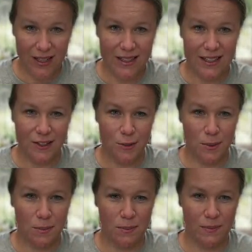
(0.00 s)
here, let
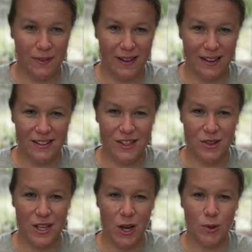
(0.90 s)
me so
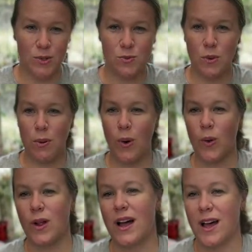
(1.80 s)
the oats will
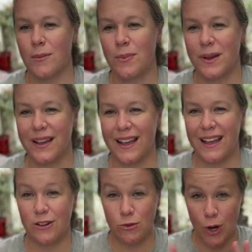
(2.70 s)

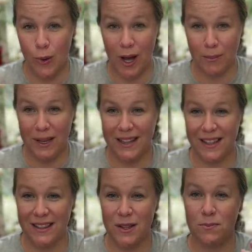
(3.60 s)
grow up, and
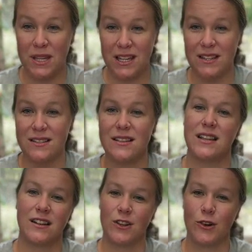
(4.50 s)
then the peas
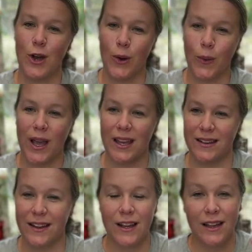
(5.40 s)
can grow
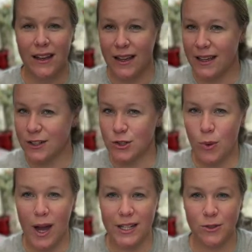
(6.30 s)
and
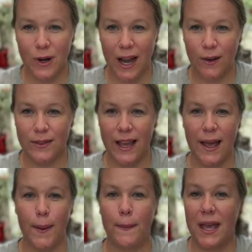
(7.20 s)
intertwine around
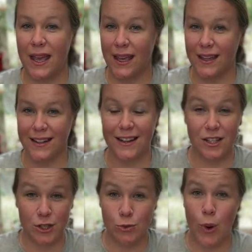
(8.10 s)
them, and
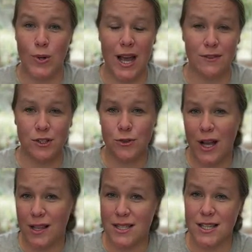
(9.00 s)
you won't have to
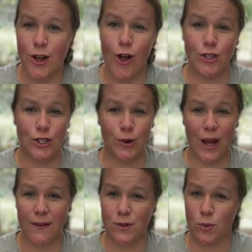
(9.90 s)
trellis at all. You don't
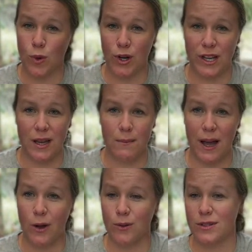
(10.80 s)
have to worry
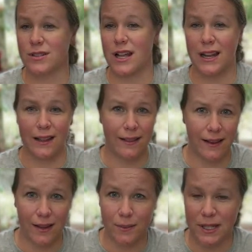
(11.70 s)
about
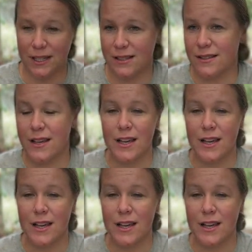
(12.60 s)
anything. I mean, it's